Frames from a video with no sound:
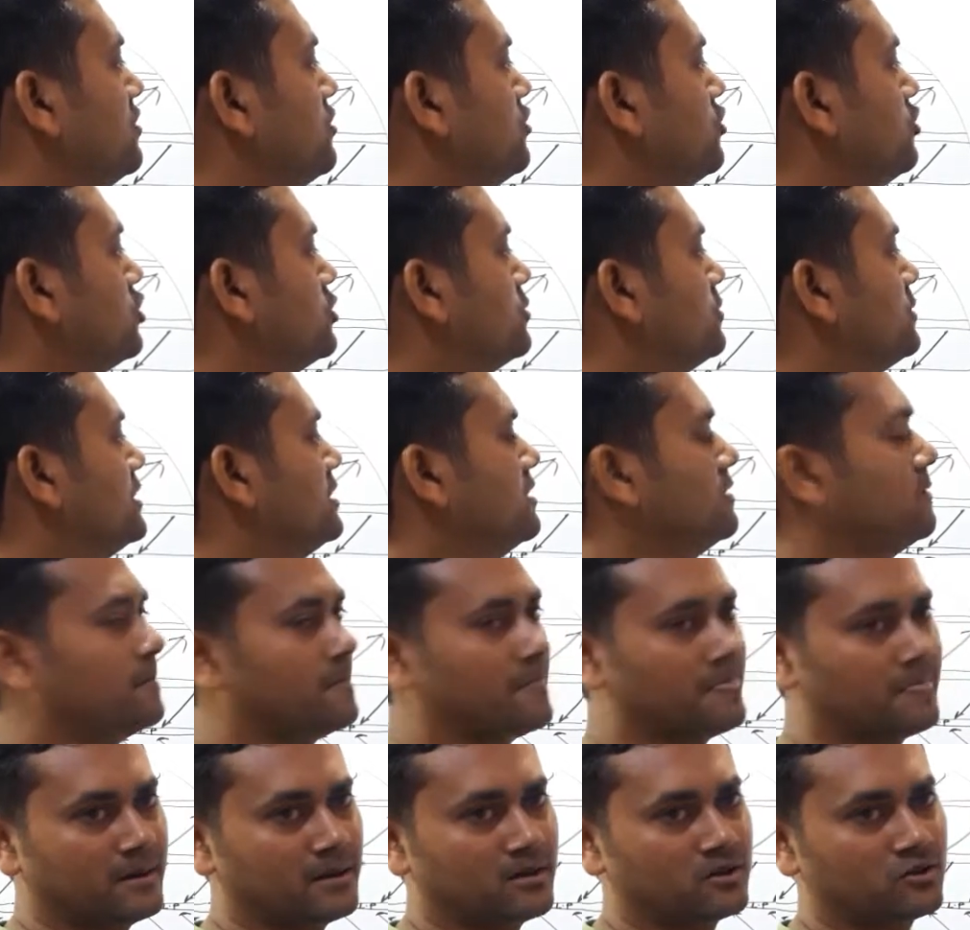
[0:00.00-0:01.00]
would be
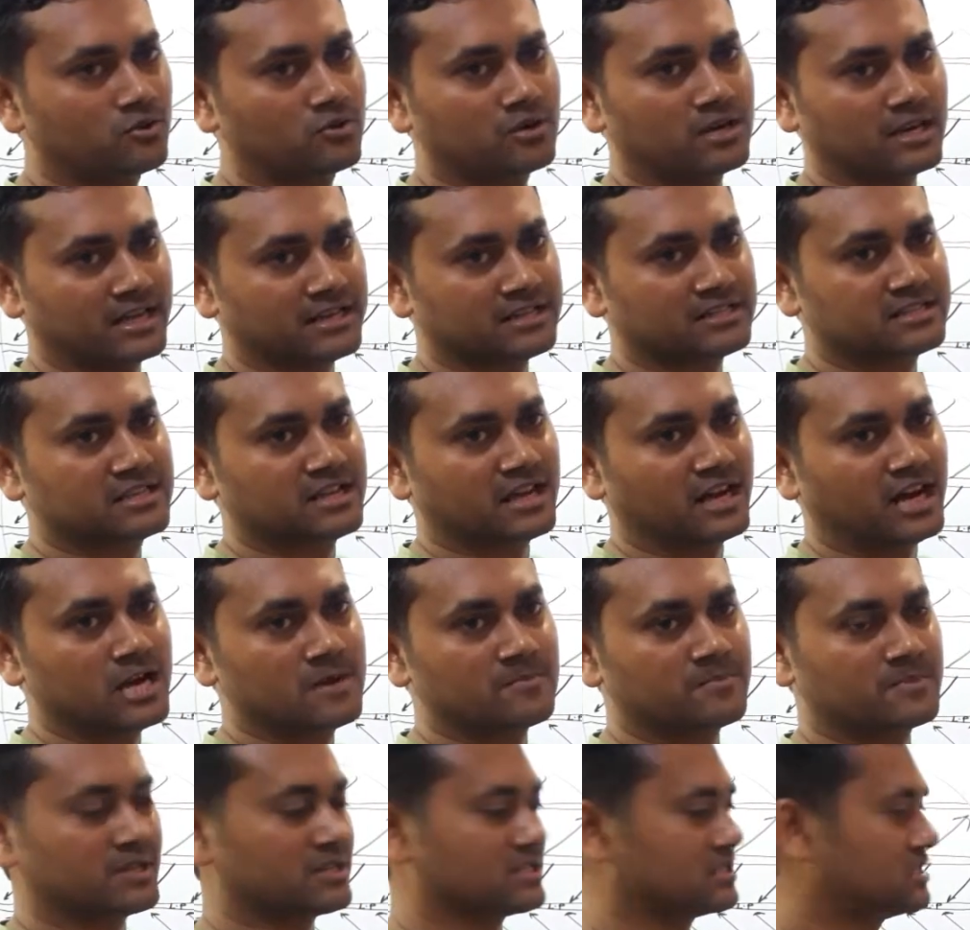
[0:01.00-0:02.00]
known as the high
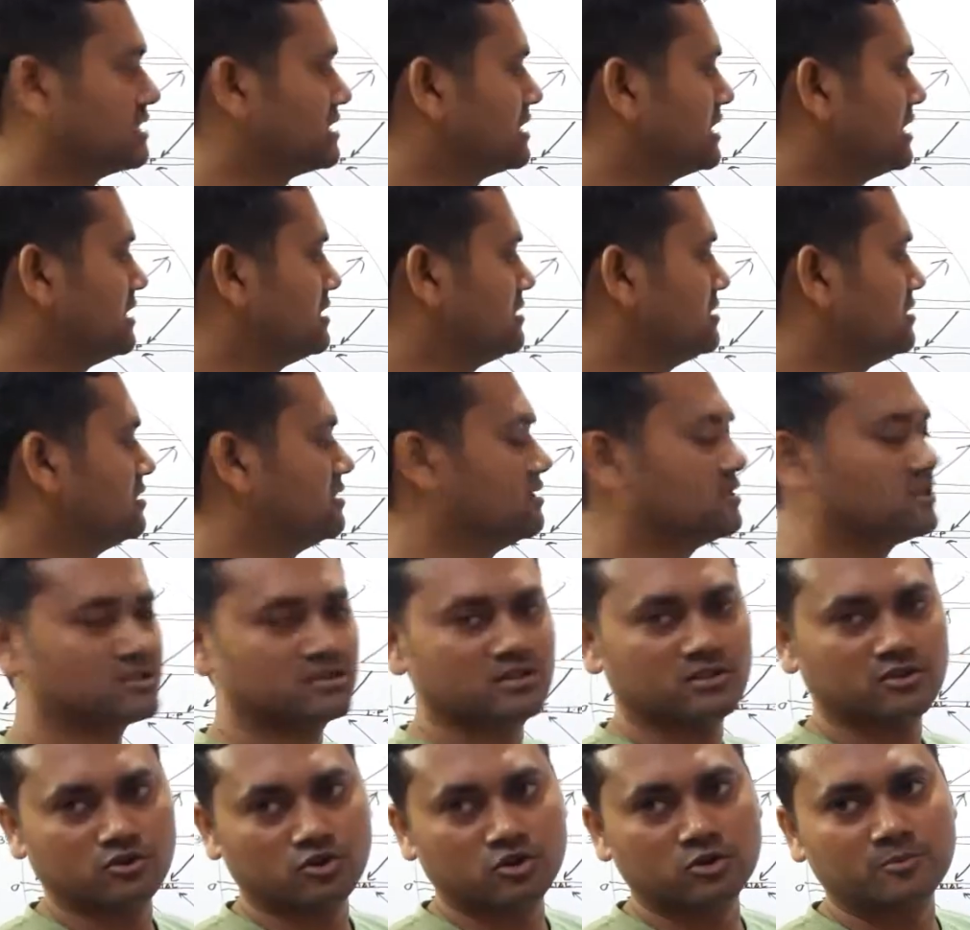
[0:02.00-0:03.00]
pressure, and this
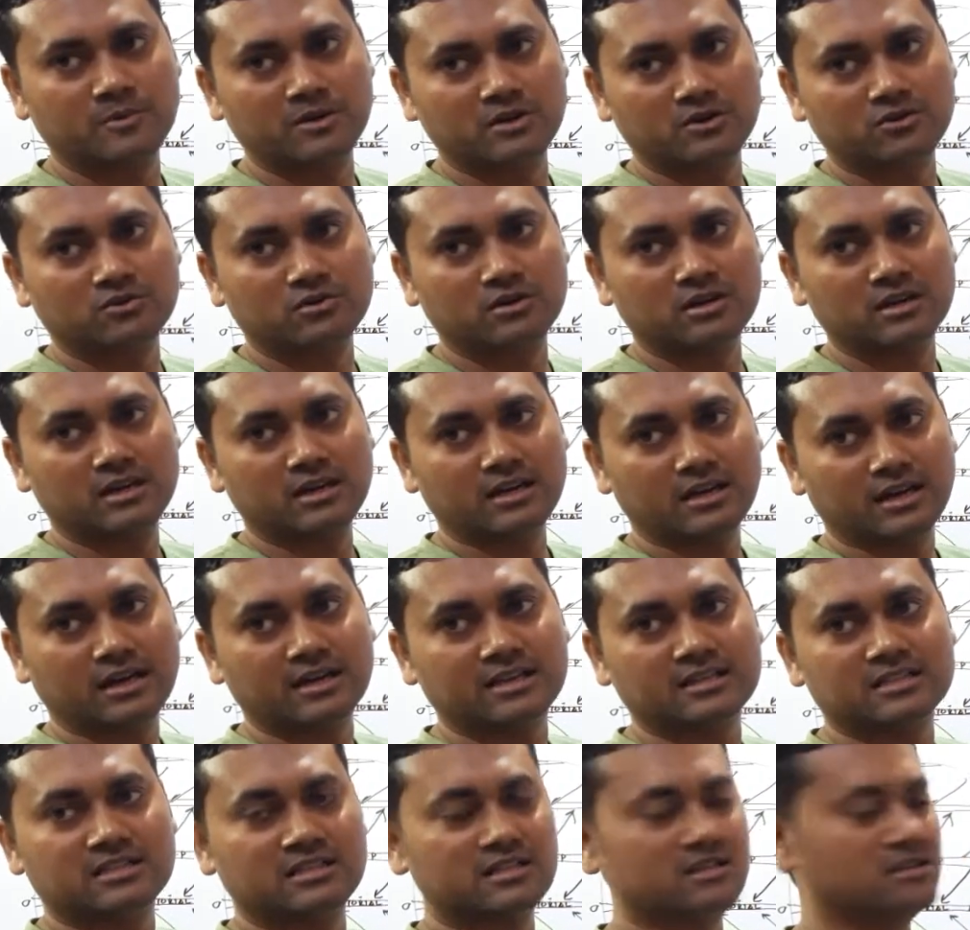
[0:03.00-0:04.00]
would be known
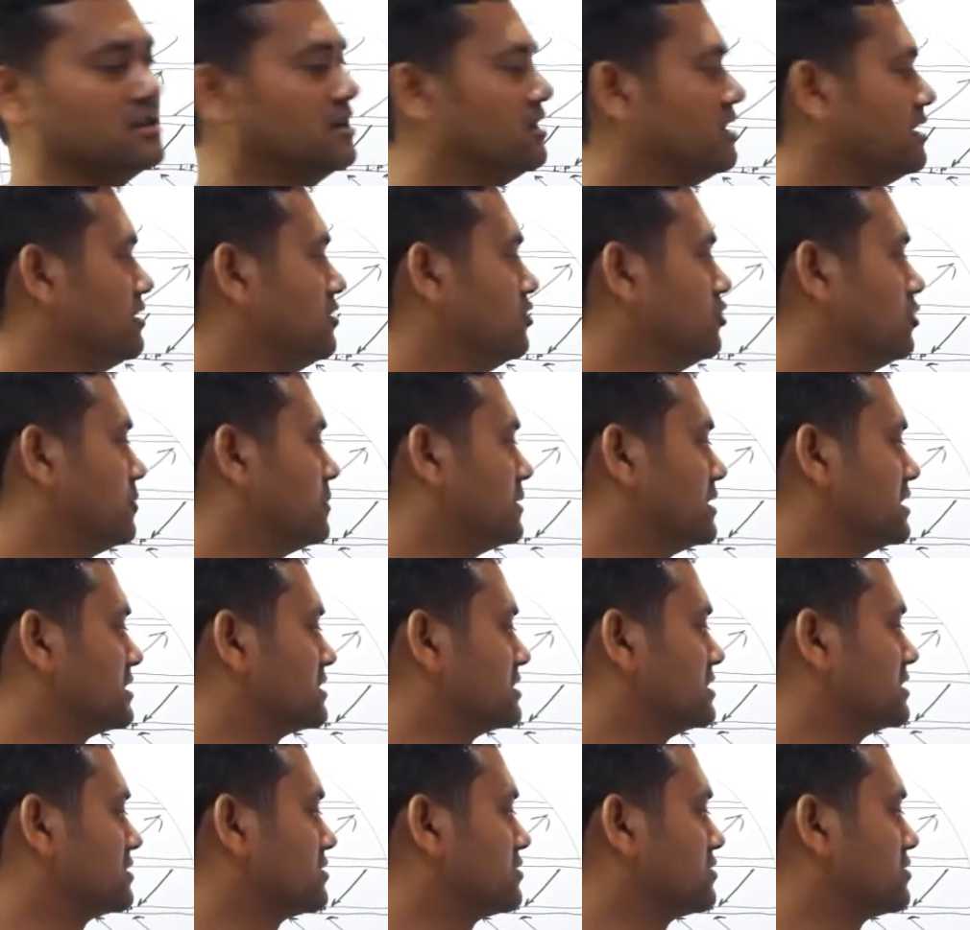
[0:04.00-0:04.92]
as the low pressure.